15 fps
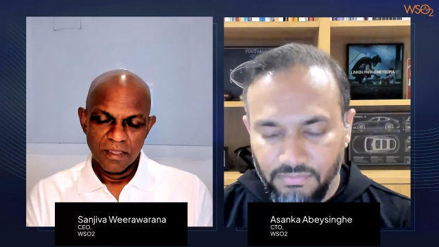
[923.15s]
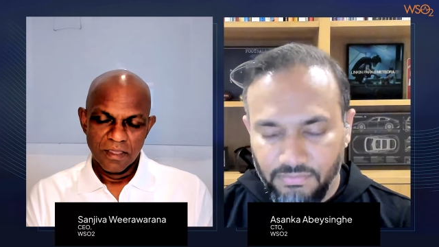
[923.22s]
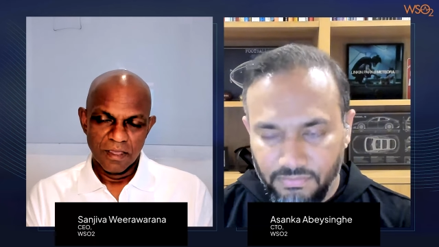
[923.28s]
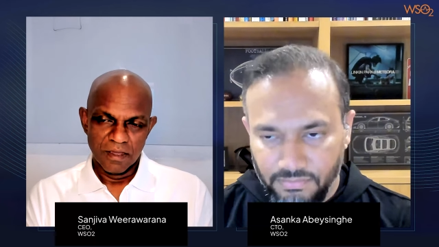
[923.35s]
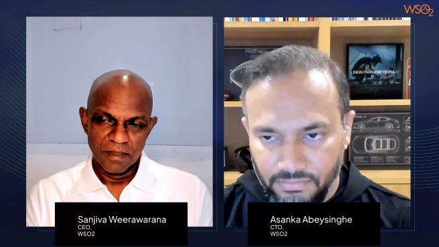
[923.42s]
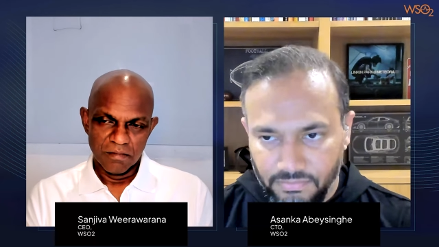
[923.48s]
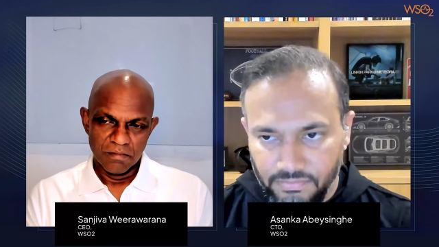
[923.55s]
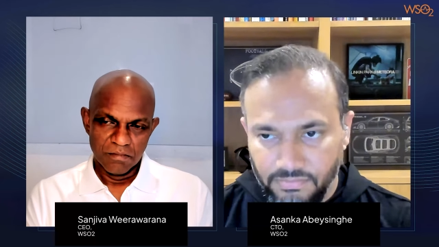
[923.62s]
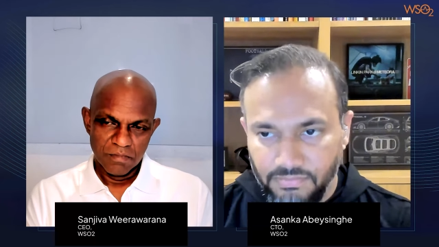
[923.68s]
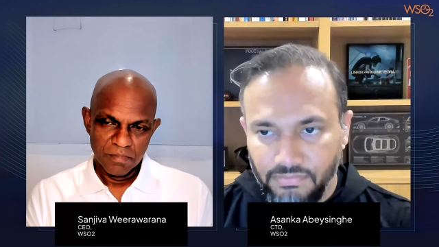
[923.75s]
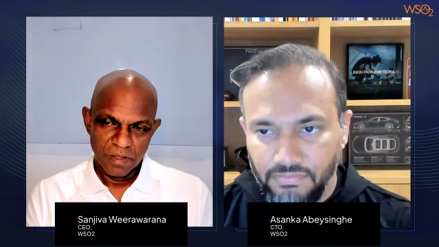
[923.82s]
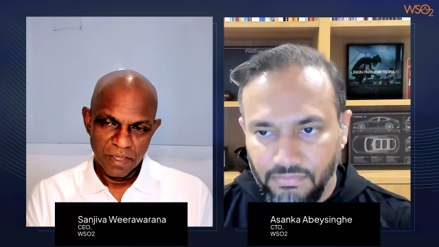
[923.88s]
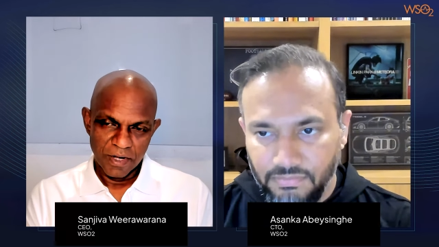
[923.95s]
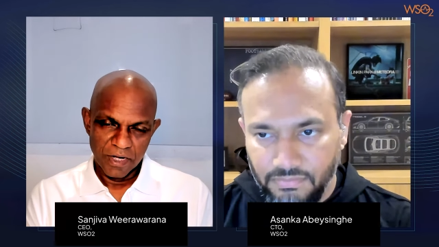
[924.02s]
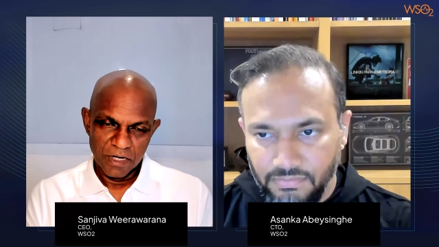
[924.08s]
Speaker 1: um,
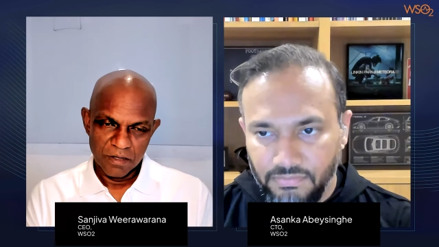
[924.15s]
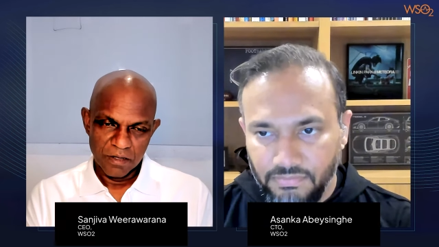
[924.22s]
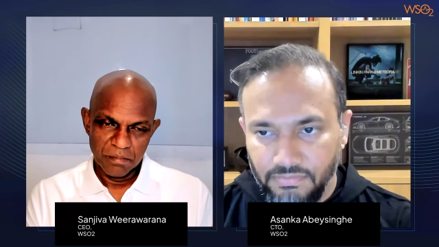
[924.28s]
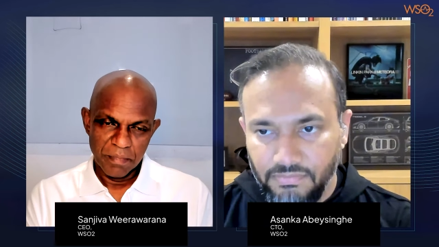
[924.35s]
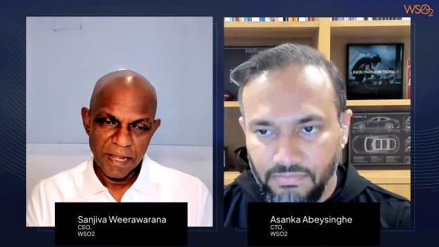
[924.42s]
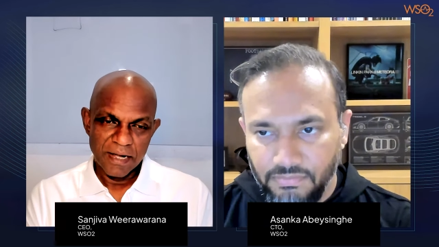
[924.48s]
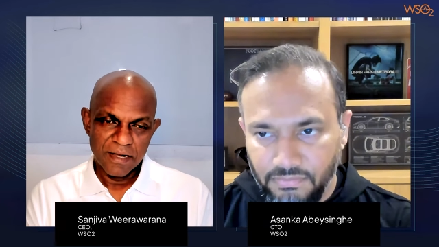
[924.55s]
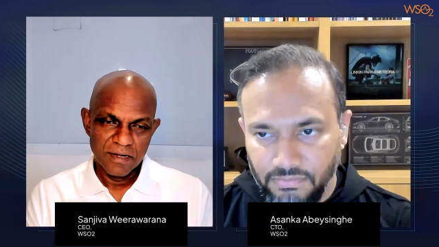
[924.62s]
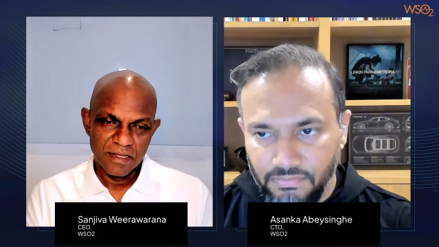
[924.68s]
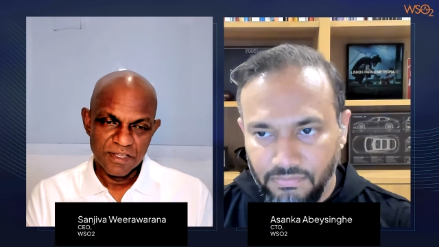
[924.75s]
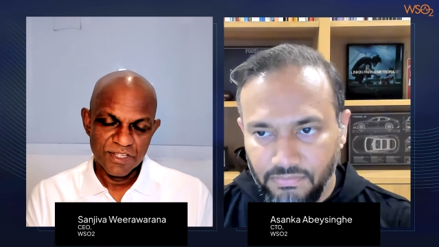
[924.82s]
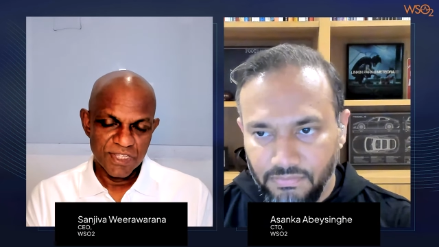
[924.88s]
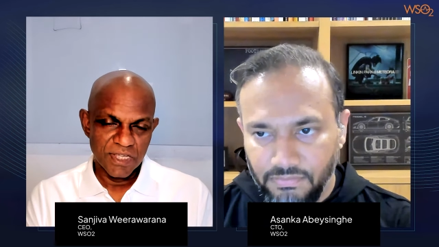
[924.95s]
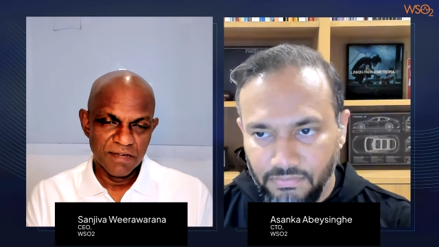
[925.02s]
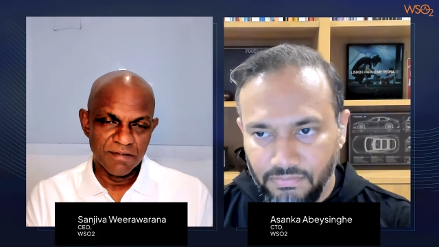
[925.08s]
and it meant a
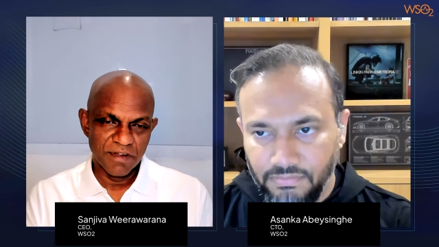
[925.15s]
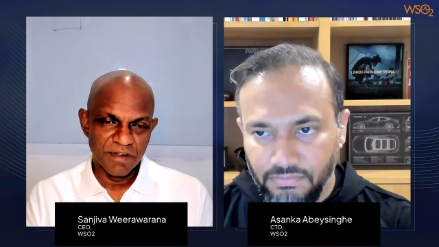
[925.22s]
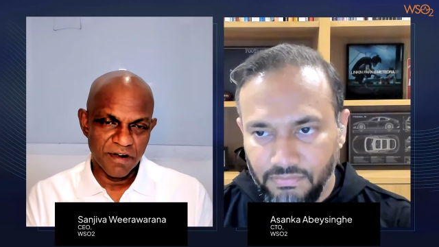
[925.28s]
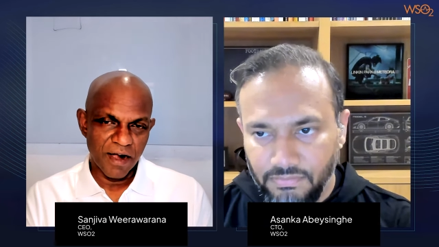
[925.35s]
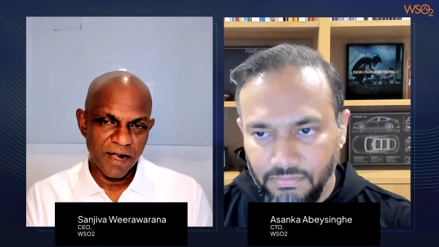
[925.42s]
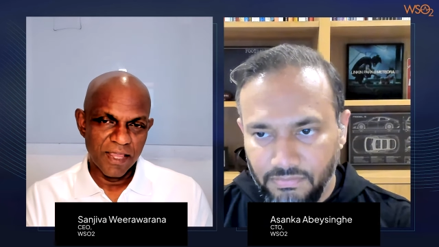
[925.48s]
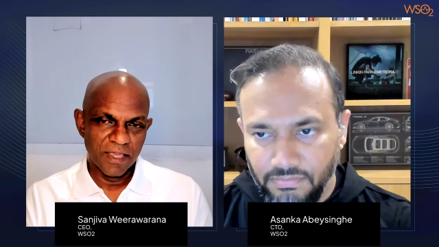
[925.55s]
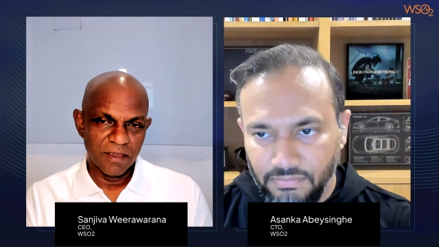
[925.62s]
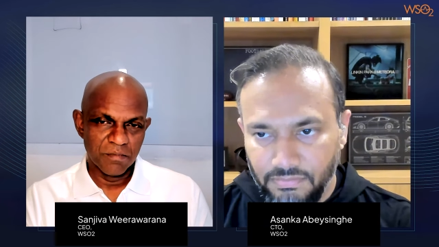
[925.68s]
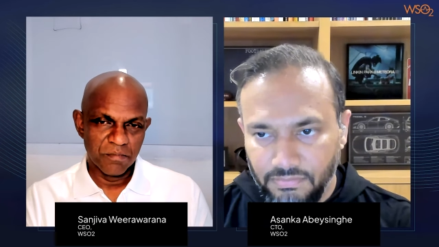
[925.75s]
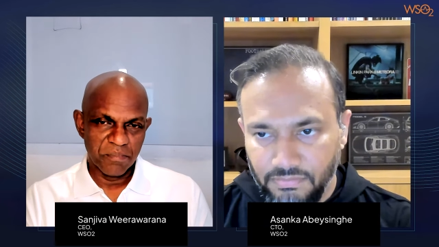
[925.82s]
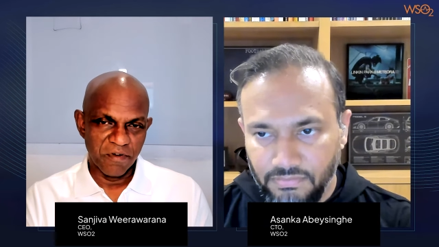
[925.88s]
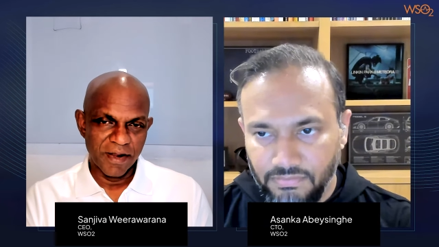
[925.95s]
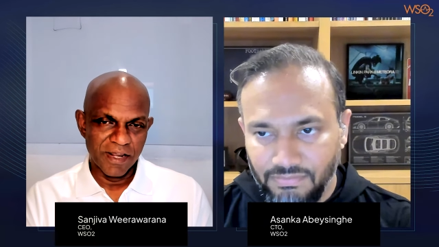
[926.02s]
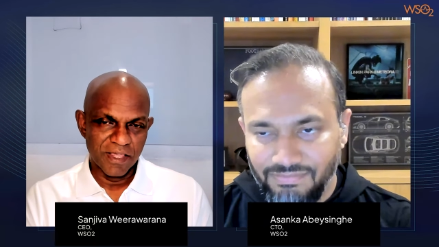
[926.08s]
server running
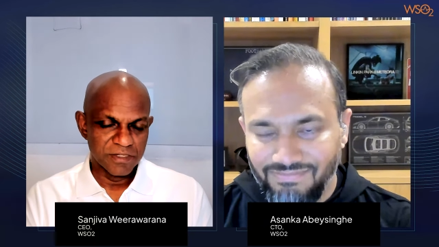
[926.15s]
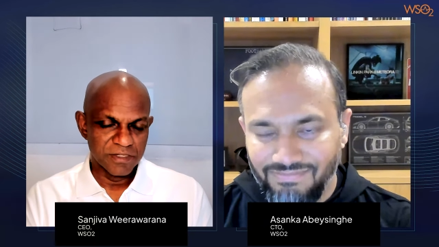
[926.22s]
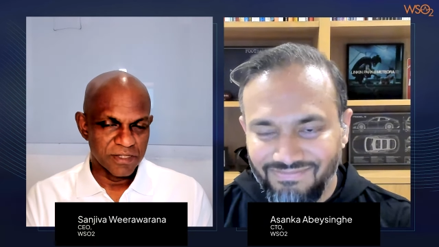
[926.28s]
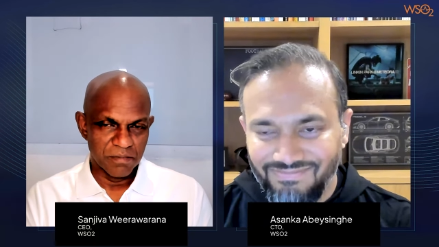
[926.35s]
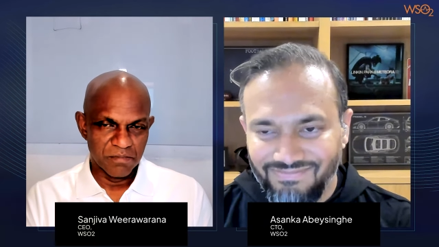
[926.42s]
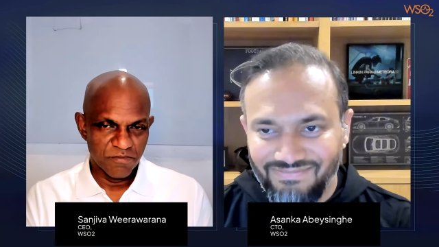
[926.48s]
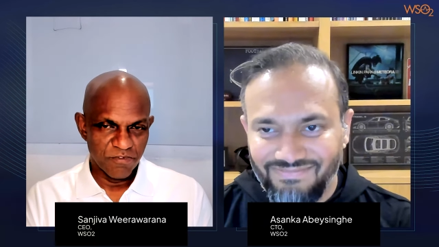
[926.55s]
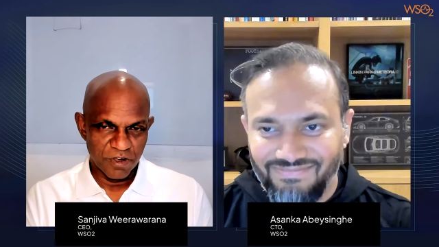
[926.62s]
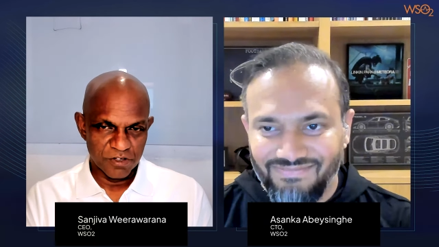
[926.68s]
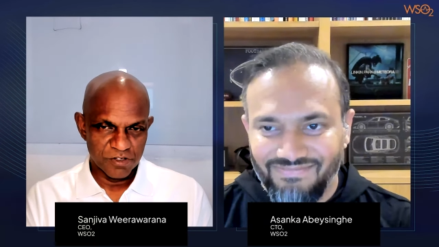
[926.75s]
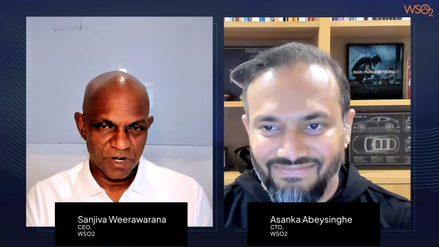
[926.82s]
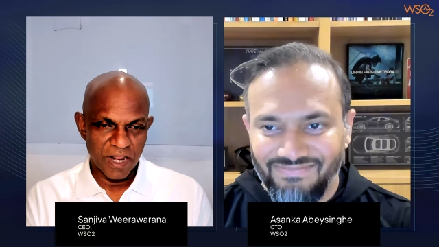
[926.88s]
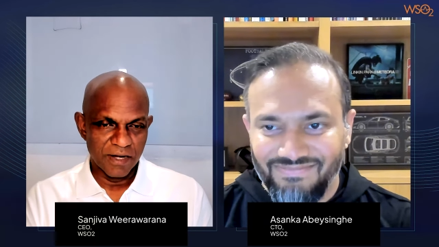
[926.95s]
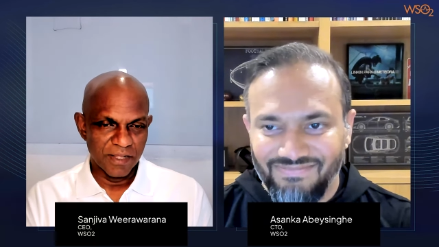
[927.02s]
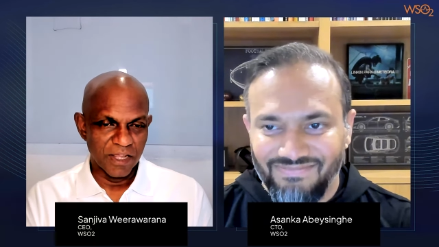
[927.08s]
providing some
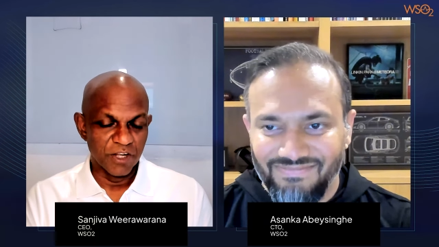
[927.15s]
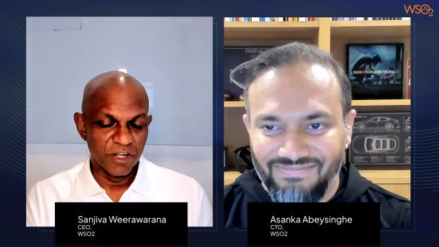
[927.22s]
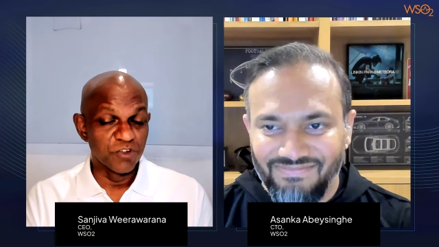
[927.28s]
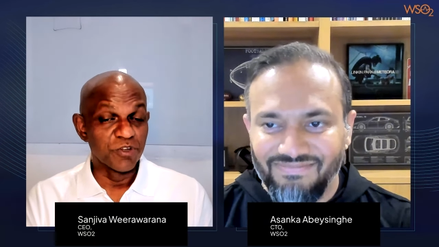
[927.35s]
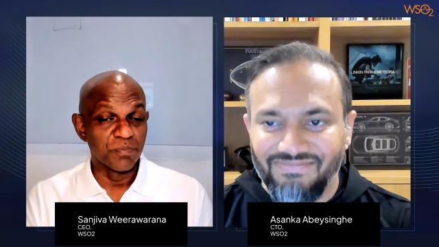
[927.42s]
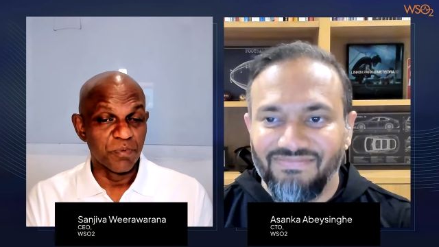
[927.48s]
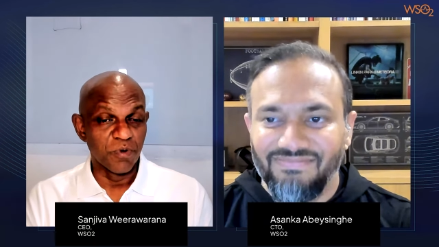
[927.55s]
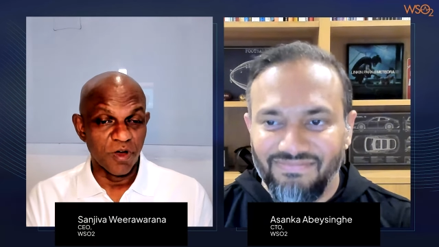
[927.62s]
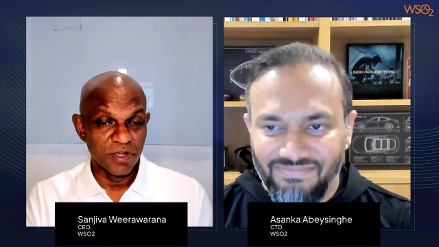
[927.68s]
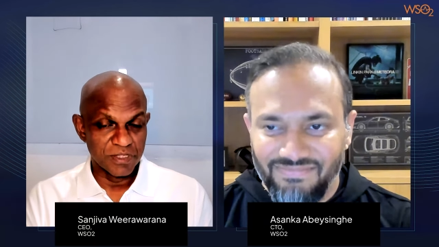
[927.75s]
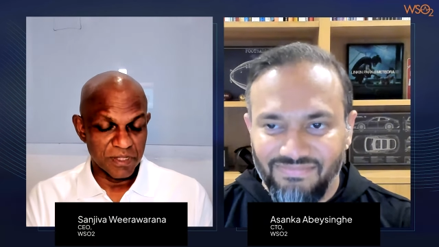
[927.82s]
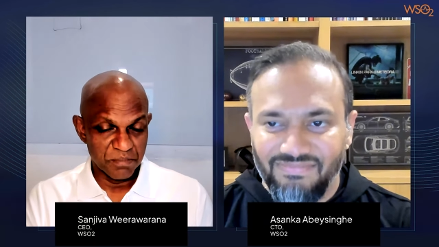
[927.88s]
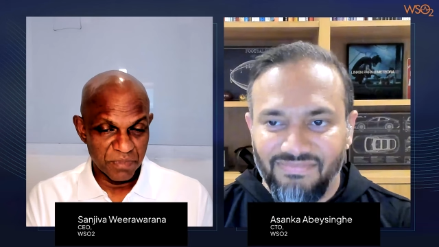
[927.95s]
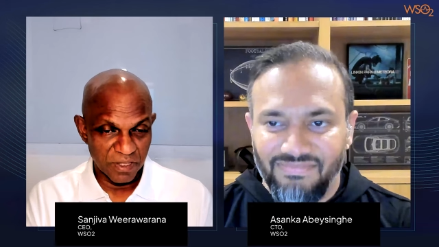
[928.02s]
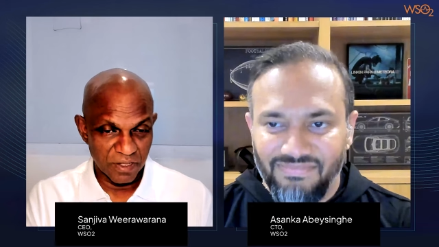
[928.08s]
functionality, and you deploy
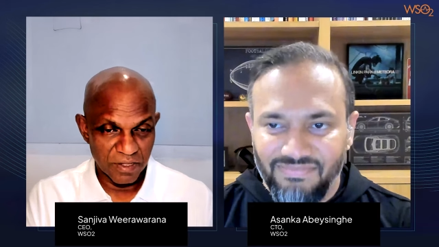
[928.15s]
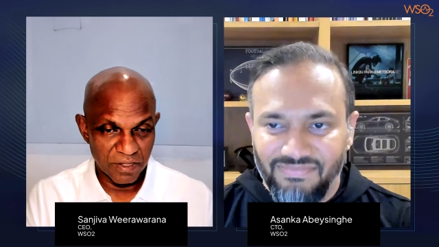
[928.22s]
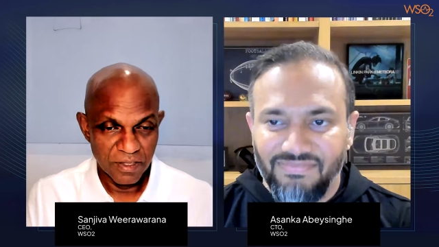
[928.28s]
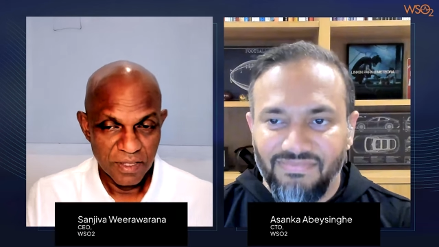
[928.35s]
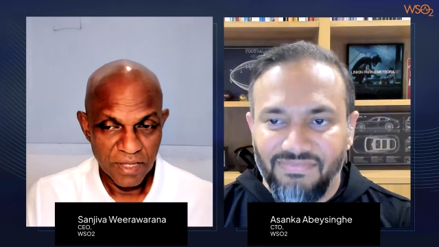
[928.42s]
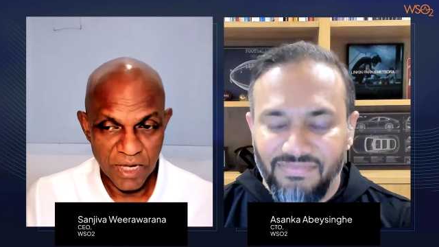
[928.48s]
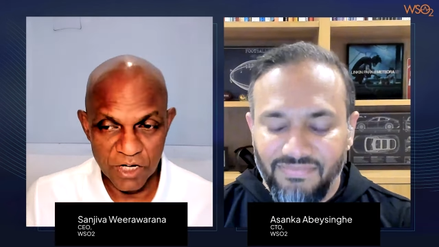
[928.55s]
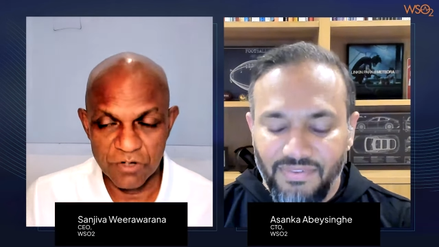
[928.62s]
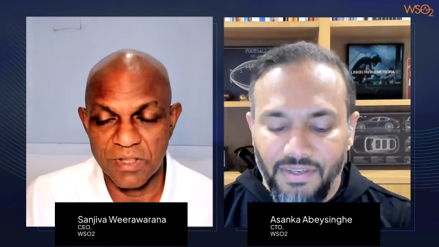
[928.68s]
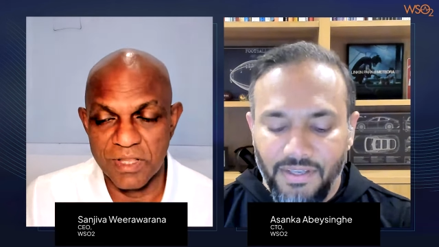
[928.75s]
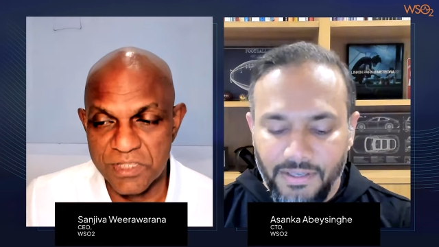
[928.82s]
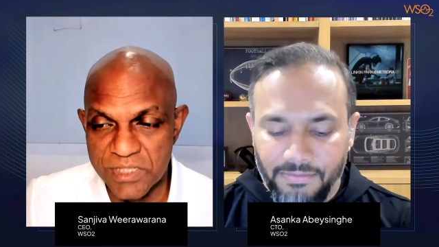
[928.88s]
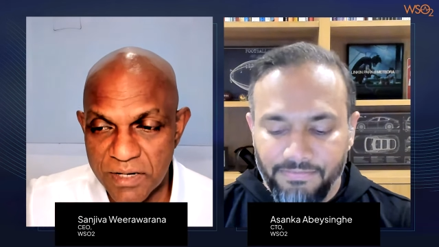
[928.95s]
something into that yeah.